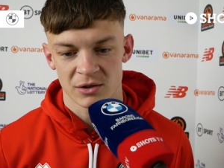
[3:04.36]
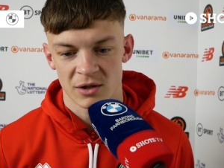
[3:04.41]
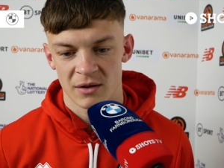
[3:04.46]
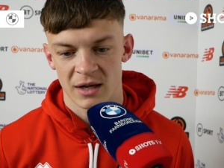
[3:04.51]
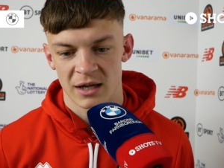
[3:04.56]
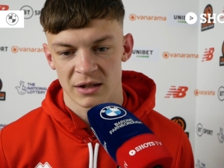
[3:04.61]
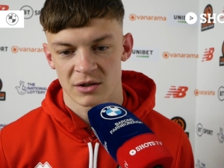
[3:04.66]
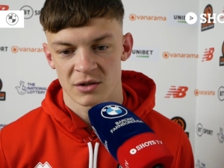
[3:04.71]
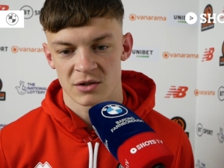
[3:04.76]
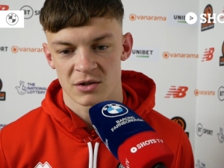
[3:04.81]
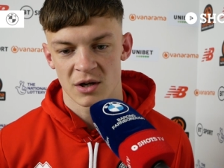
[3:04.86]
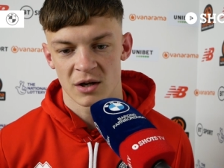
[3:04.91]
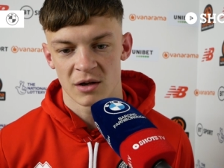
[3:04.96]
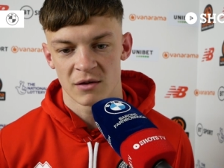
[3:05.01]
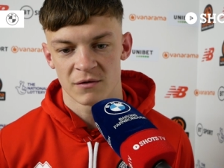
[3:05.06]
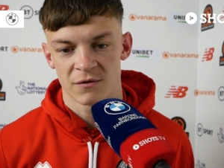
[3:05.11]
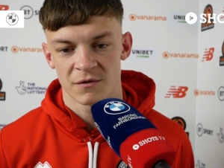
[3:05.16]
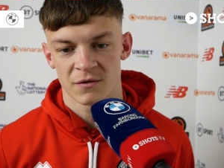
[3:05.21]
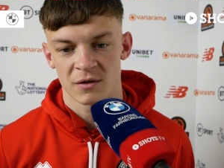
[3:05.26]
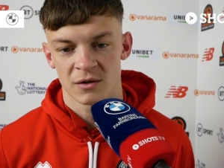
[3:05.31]
like that
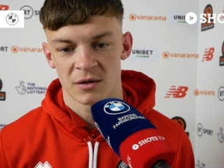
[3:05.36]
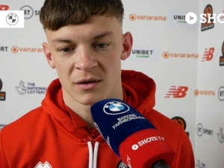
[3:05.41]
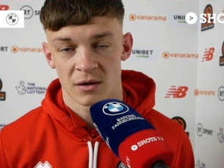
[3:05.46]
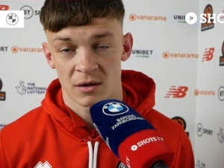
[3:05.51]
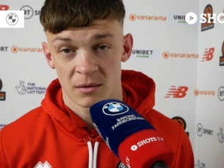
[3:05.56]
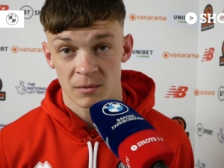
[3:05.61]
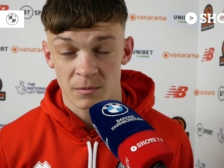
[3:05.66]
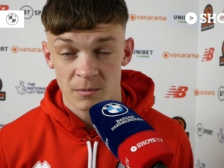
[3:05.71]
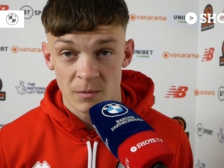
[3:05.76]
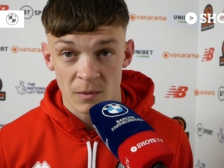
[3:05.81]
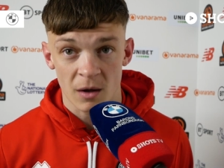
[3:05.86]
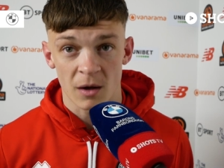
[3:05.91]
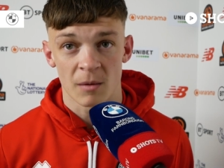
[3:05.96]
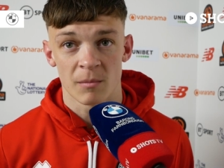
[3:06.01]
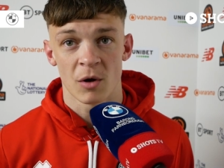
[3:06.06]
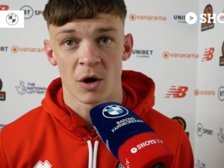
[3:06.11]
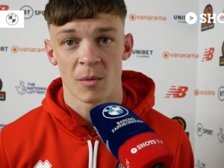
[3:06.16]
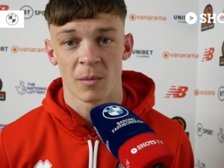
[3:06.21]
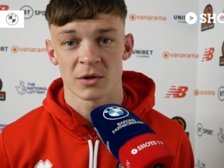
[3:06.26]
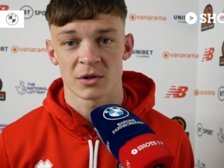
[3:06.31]
deserve uh,
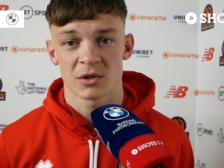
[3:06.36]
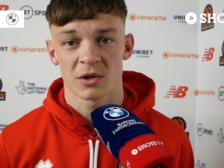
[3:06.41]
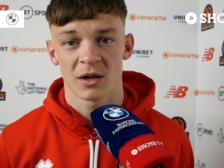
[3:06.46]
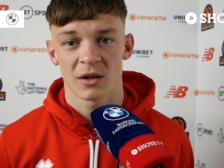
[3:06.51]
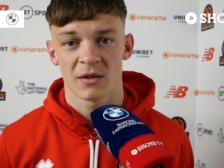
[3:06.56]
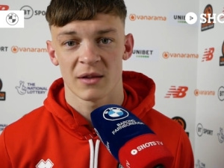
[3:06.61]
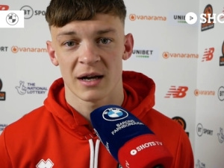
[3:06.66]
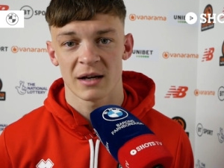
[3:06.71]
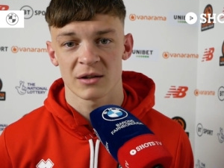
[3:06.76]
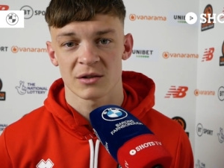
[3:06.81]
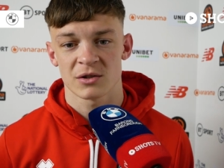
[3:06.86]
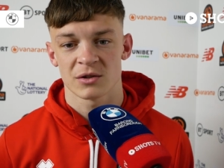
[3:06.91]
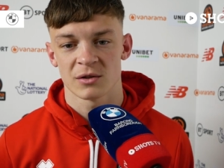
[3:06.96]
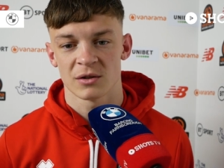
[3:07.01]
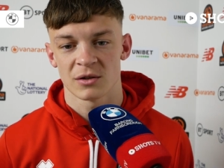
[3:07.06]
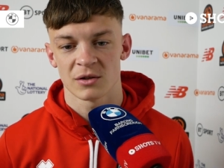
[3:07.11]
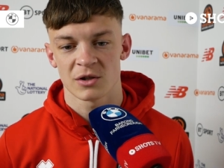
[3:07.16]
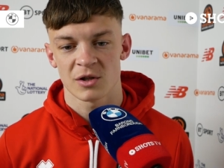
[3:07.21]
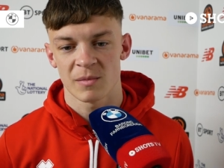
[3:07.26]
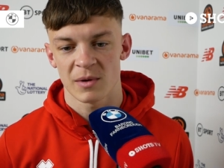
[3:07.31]
moments like that
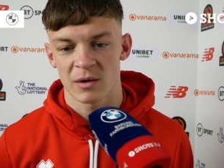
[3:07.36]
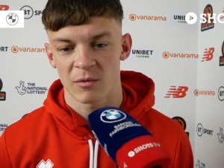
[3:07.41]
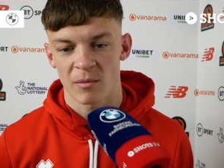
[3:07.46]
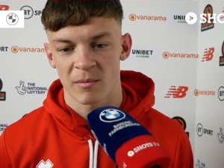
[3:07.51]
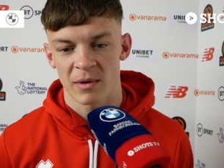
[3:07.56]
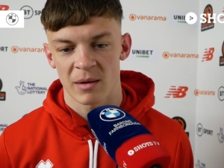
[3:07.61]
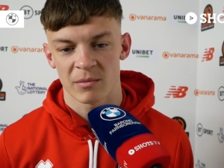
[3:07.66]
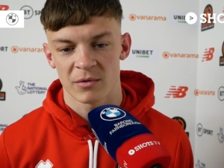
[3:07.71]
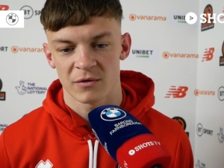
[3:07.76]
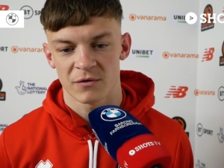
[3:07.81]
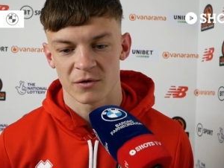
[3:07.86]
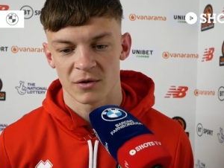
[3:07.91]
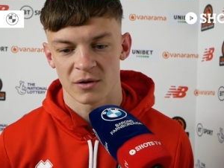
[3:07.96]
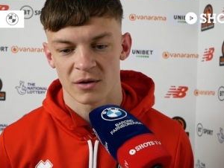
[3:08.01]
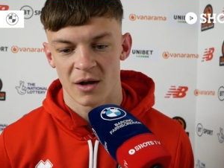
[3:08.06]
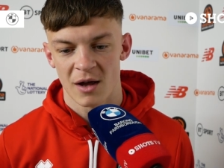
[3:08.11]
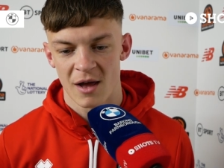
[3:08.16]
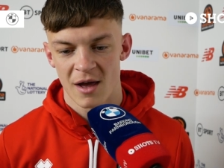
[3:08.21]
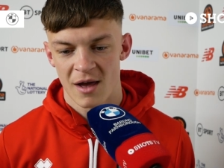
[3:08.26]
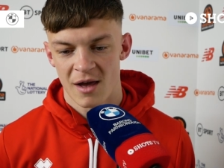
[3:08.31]
to to be remembered for